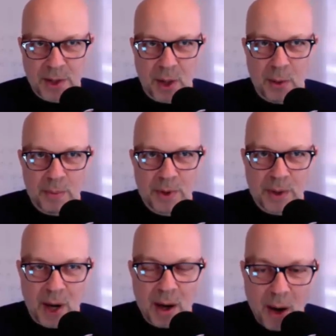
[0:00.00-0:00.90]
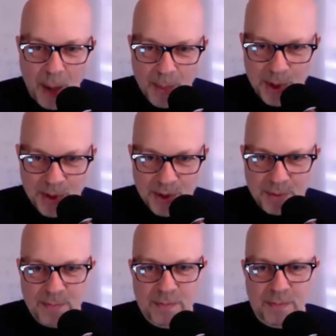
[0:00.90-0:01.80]
So there are options,
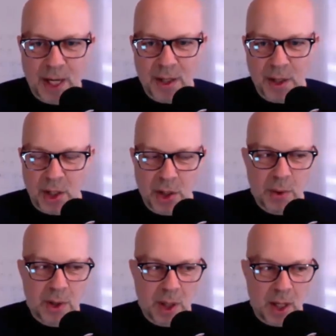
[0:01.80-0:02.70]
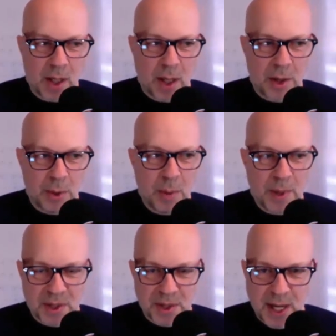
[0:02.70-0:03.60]
right? Mm. You can do it doing
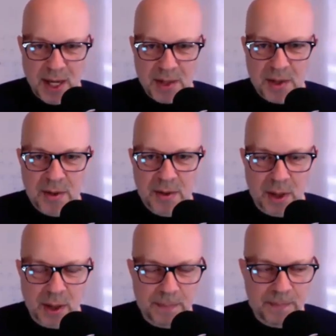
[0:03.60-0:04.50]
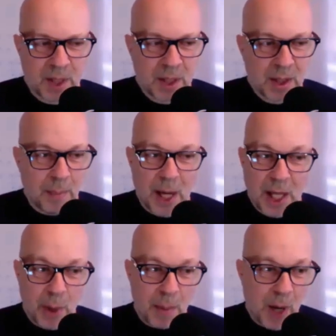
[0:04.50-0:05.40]
business as. And by
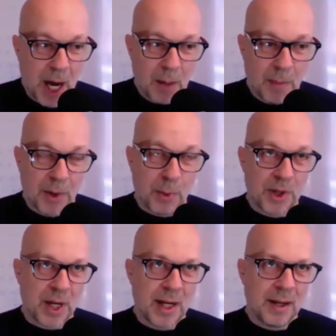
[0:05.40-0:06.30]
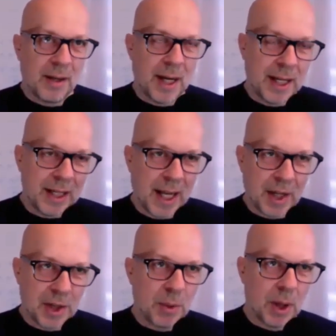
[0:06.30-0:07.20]
the way, Proudmouth, which I didn't
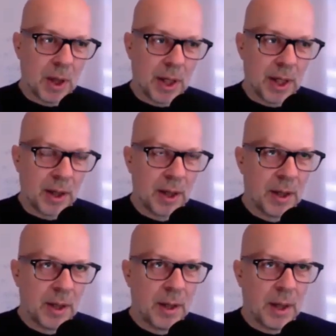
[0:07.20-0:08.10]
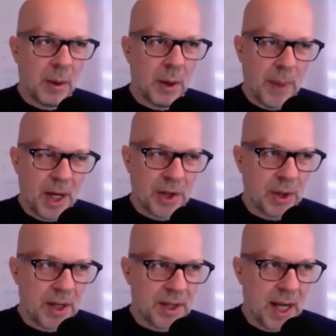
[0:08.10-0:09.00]
get to earlier, mm-hmm. I want to make sure
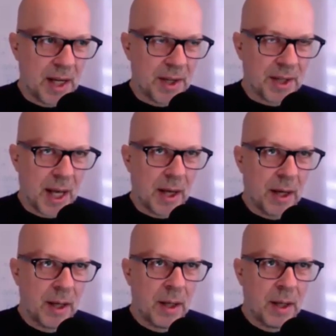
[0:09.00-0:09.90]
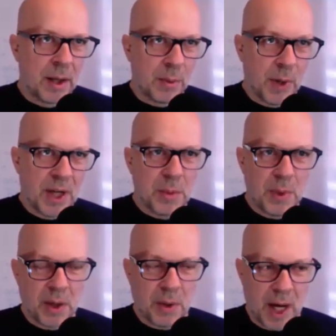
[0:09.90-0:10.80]
I say it, is that the reason
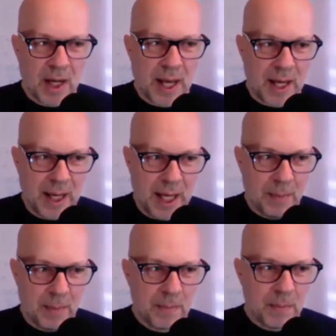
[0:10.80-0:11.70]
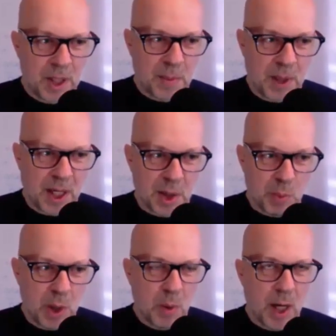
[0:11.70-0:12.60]
we created that name is because
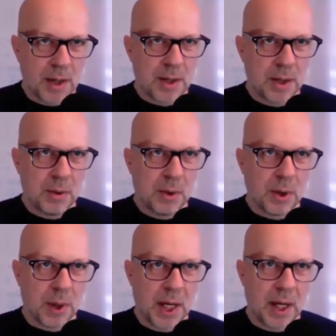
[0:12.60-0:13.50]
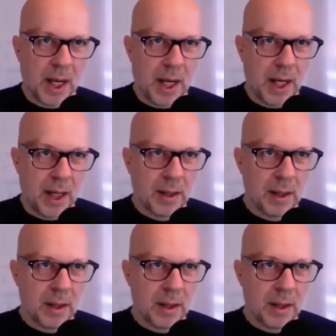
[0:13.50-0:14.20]
we want to create